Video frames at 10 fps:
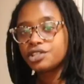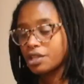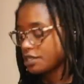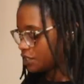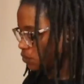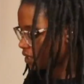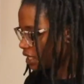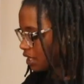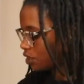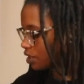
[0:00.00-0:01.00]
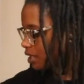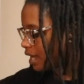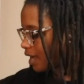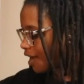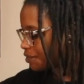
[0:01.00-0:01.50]
So this is what they look
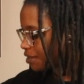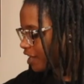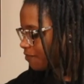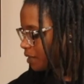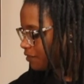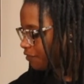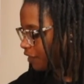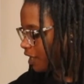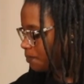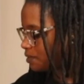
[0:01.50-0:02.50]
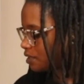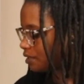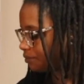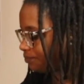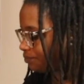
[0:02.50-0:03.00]
like after they've been flipped.